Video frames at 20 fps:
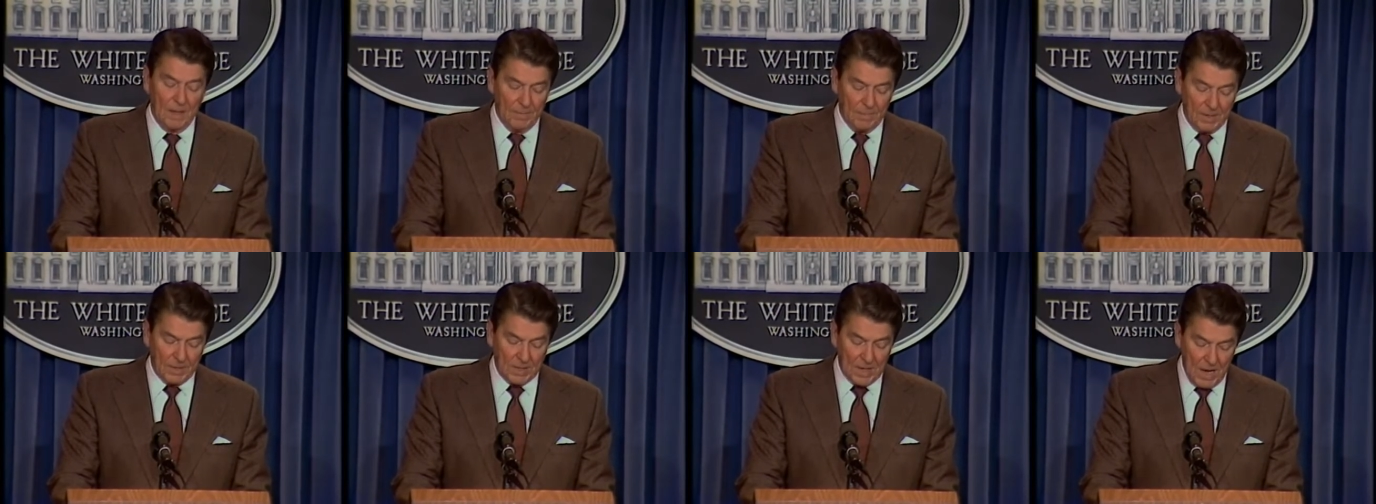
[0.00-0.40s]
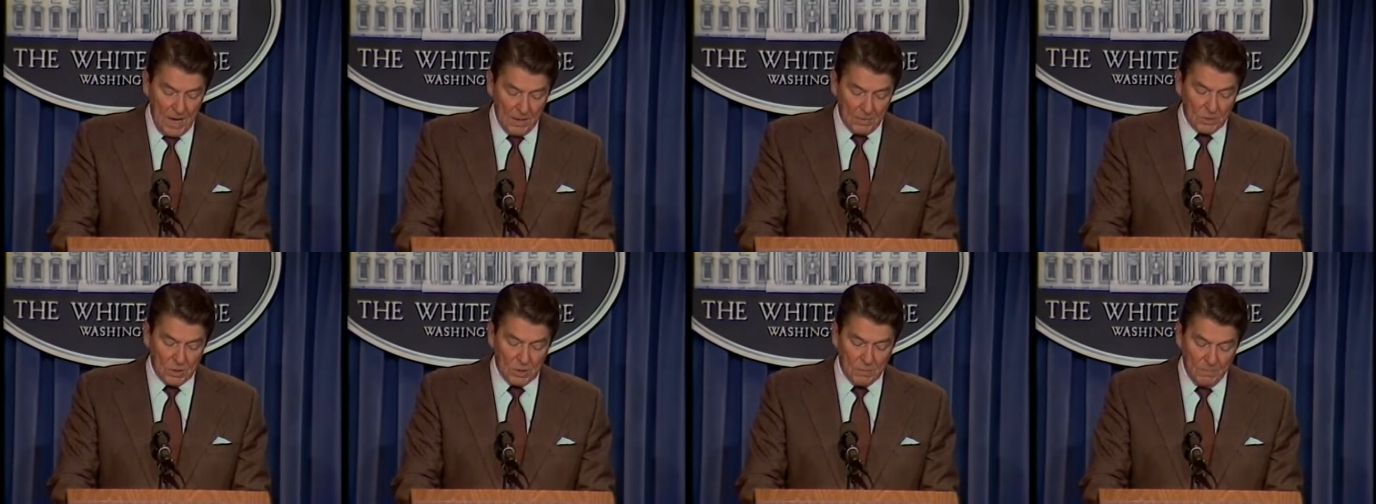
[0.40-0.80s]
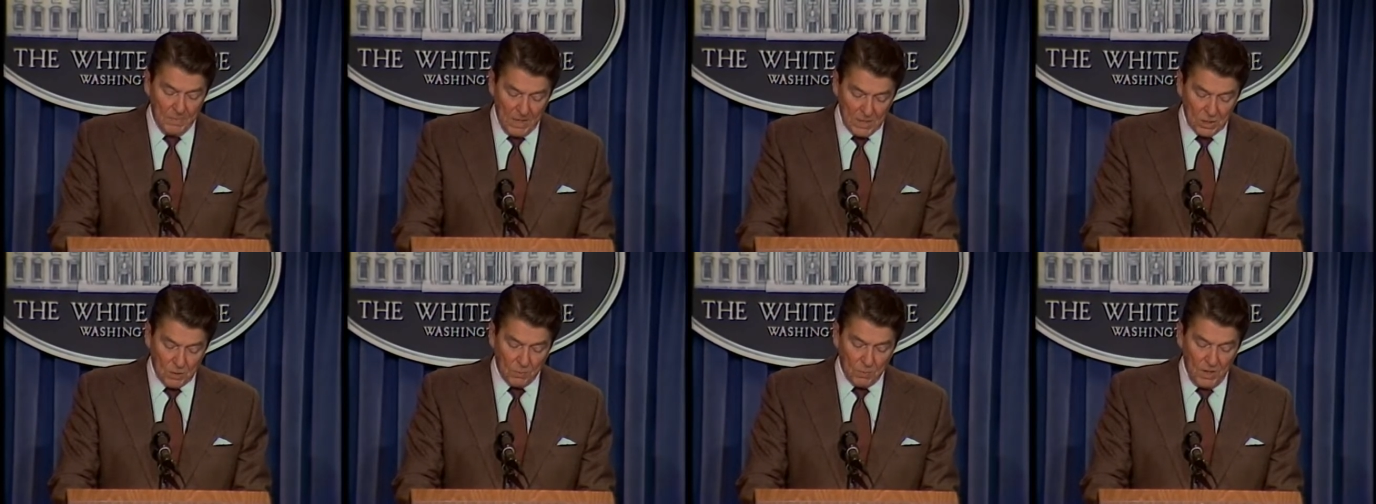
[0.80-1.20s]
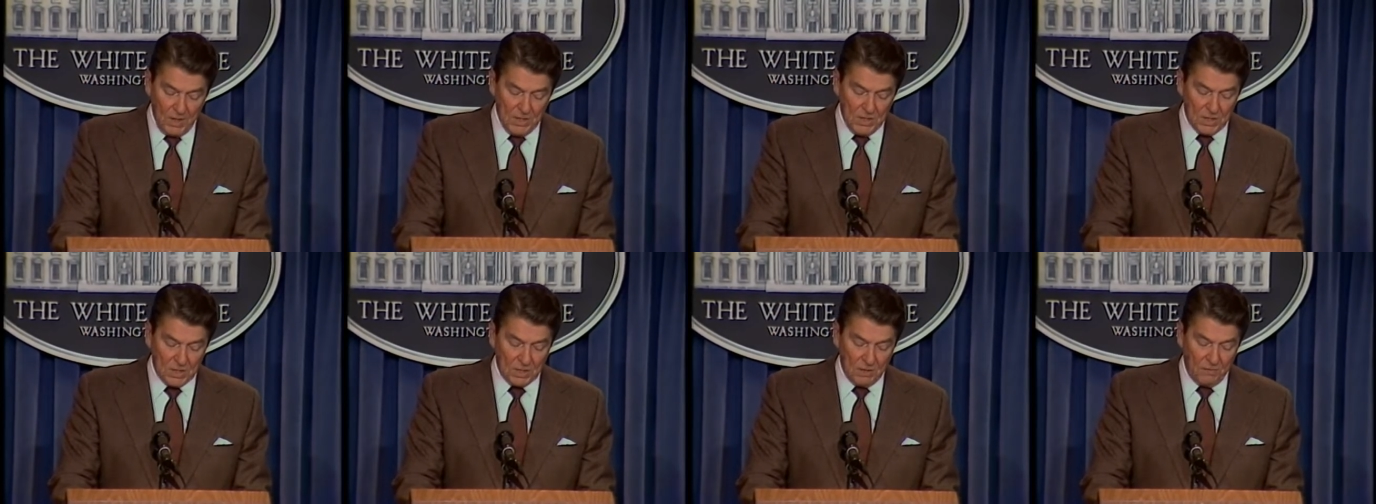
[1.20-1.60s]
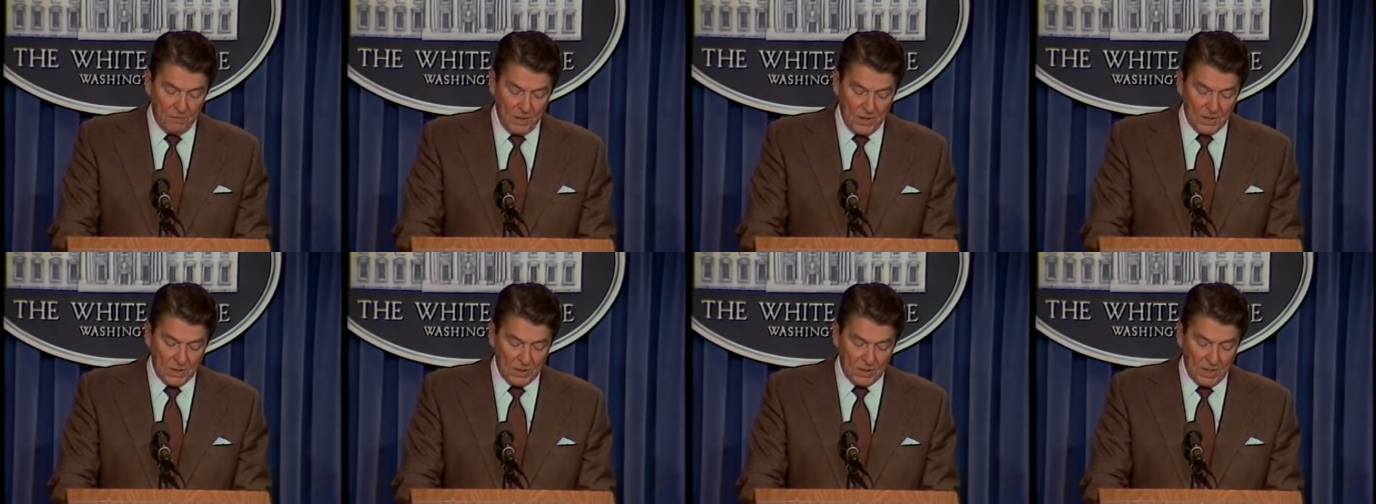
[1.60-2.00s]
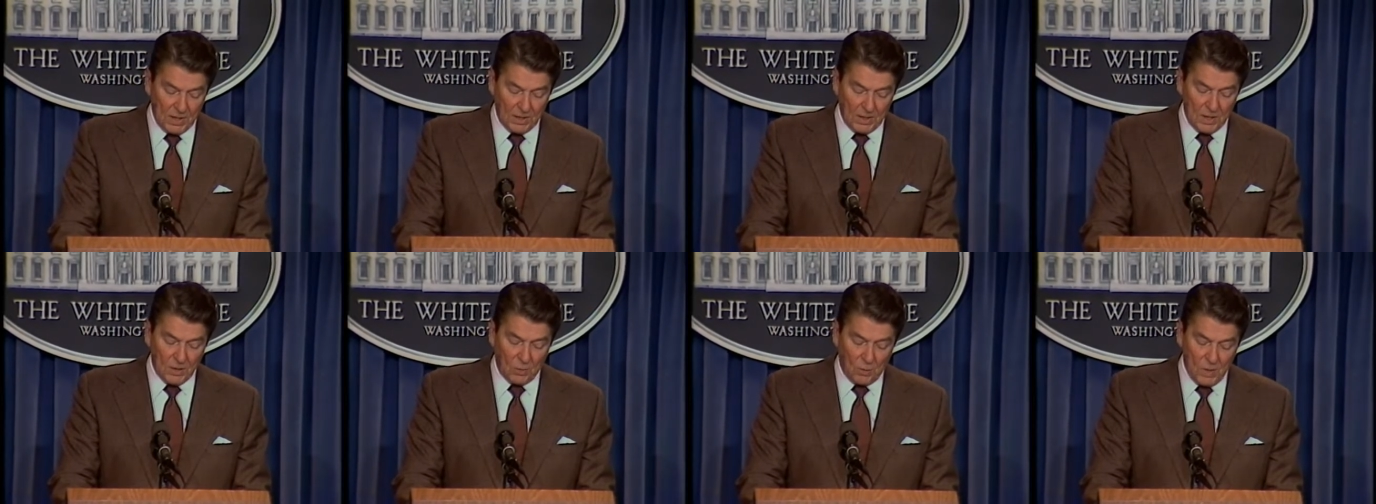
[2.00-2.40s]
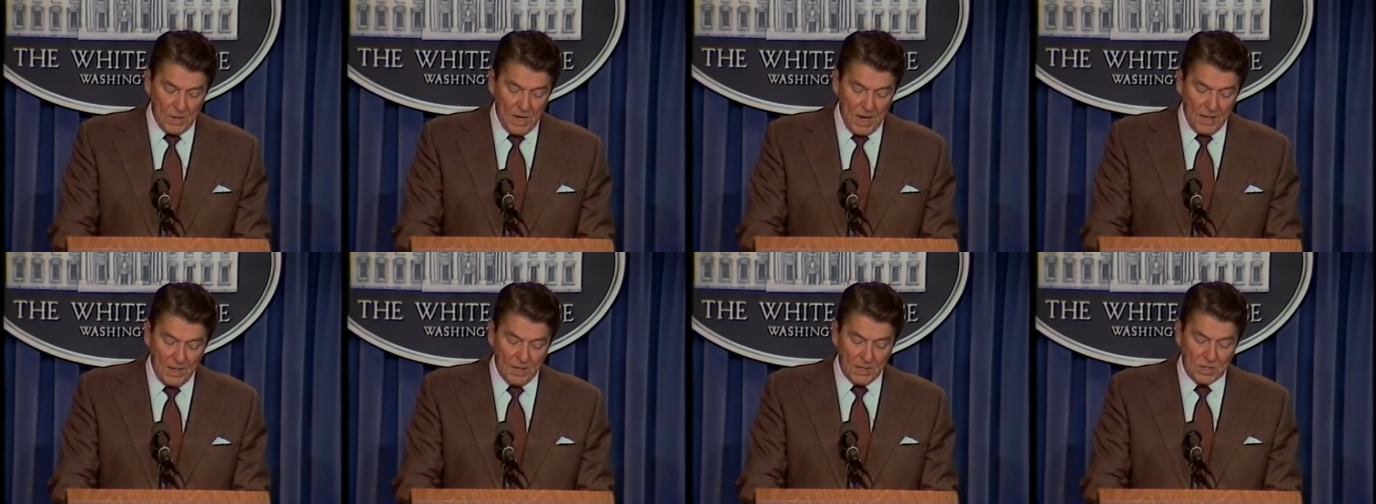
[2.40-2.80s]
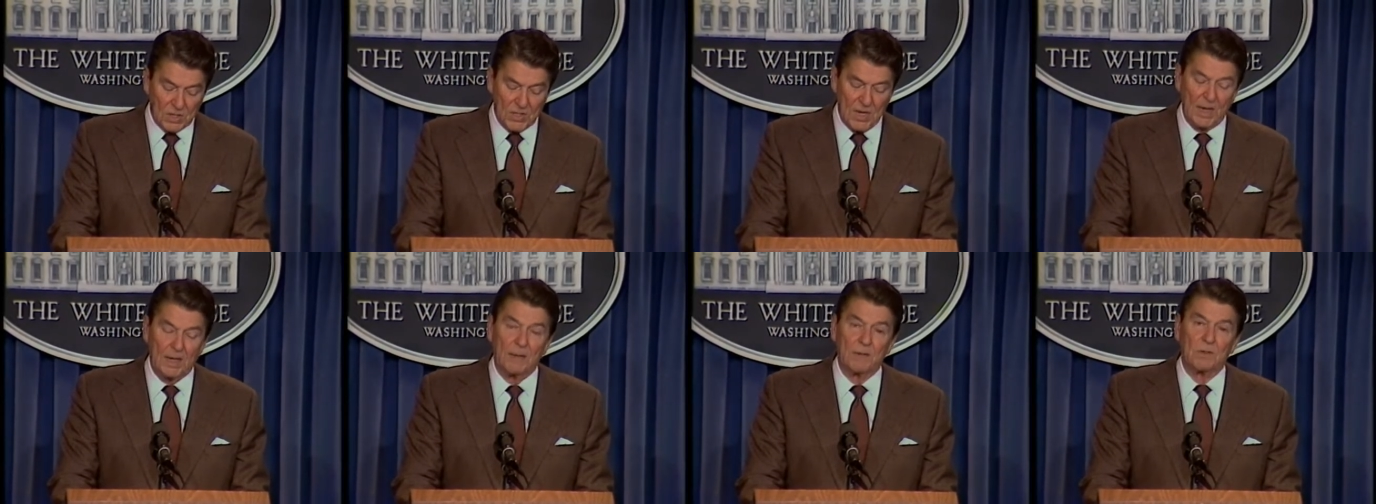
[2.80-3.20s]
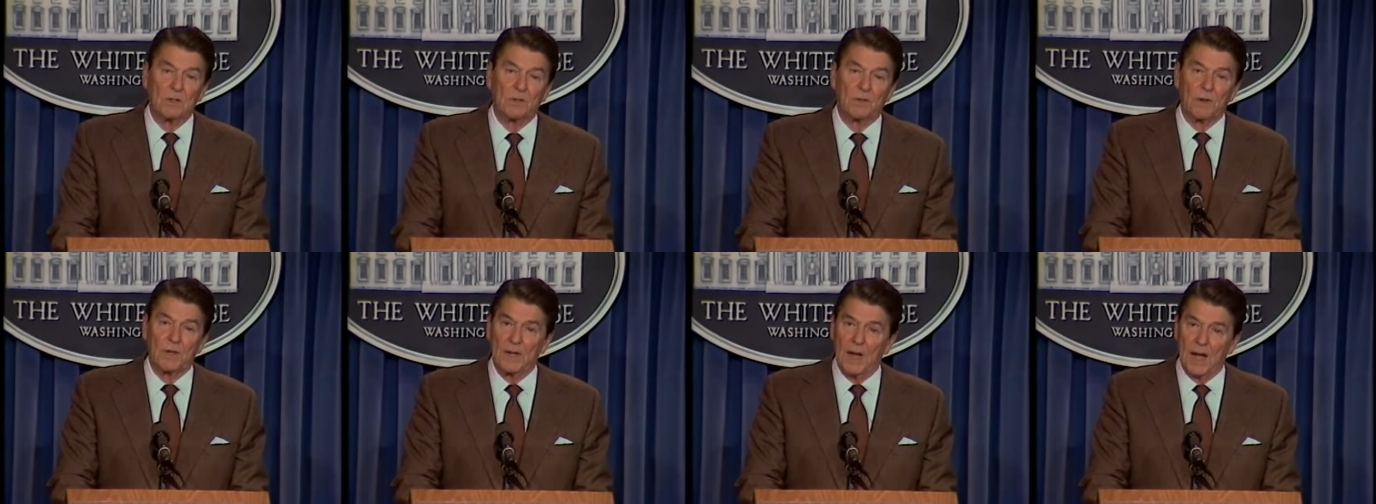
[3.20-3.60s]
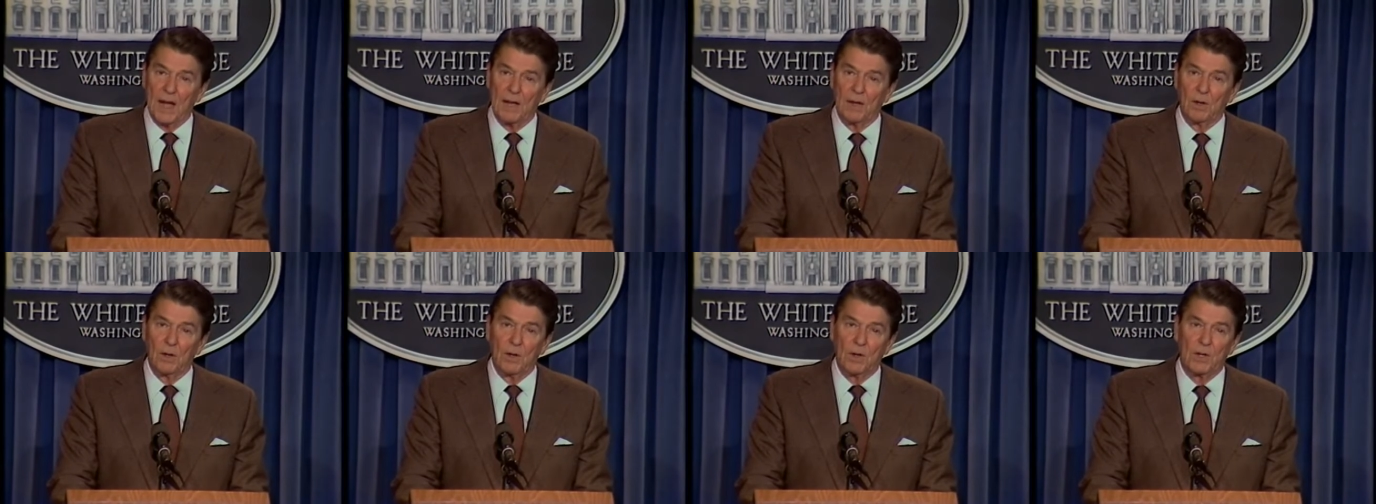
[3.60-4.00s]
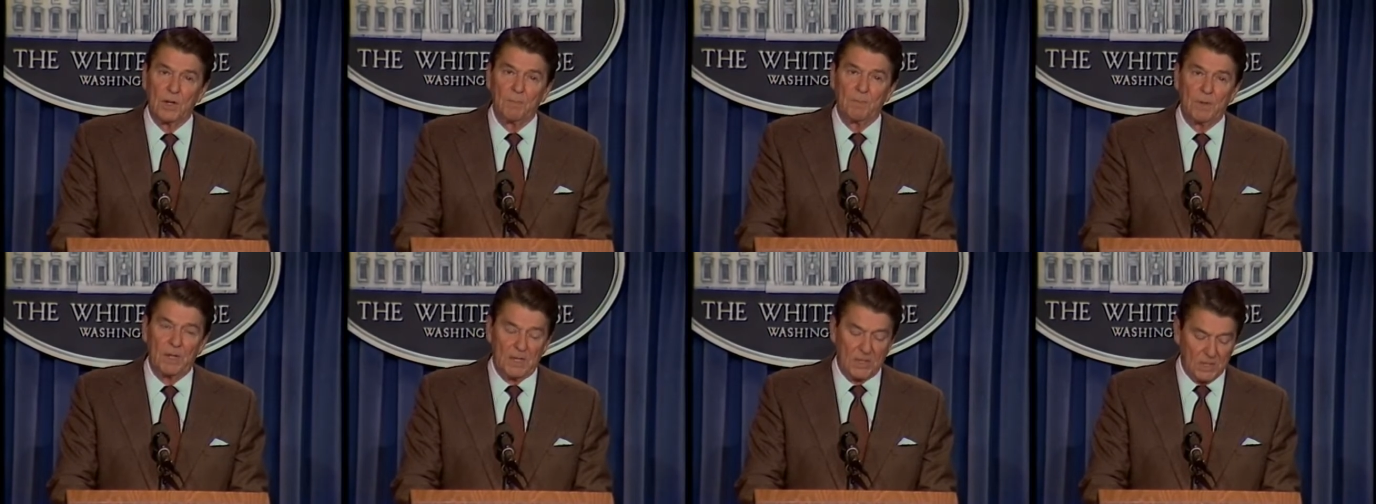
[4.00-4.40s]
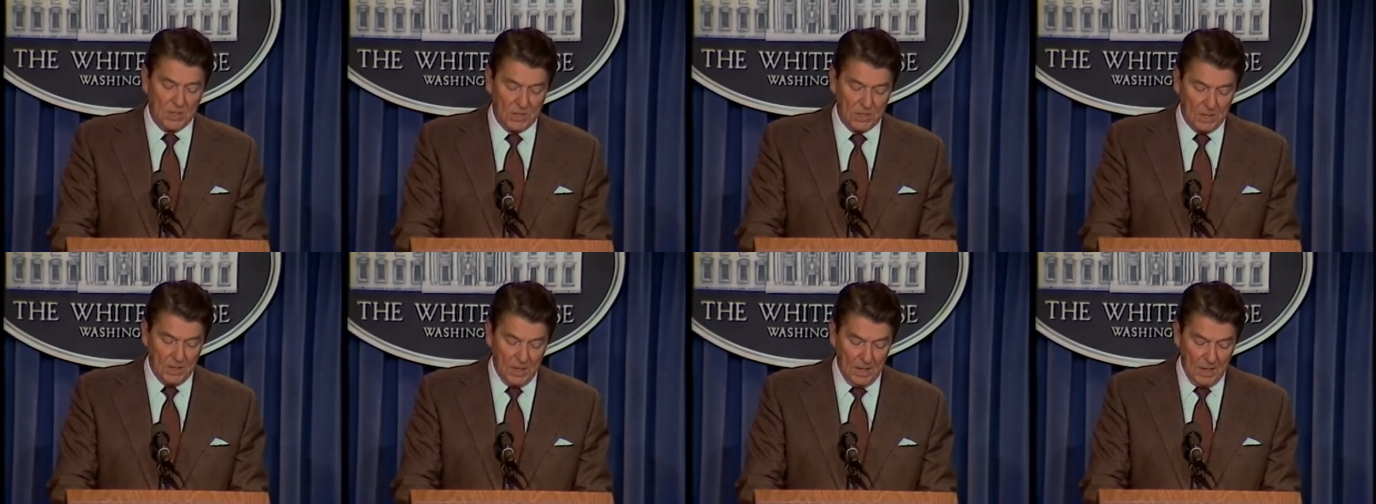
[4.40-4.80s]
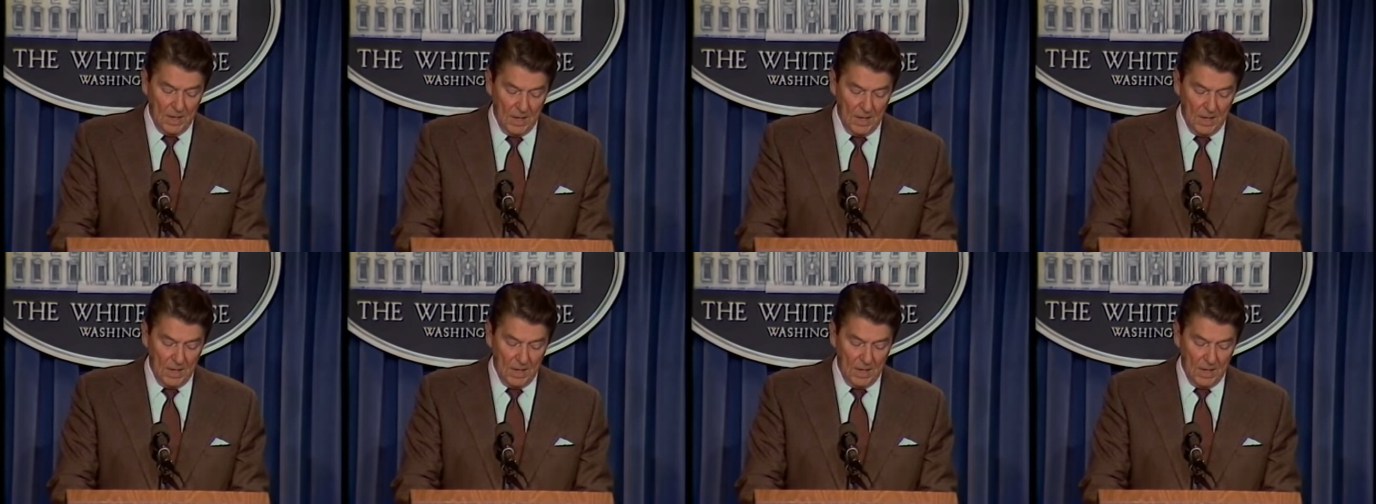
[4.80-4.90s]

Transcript: but Congress must release the funds that can create incentives for dialogue and peace.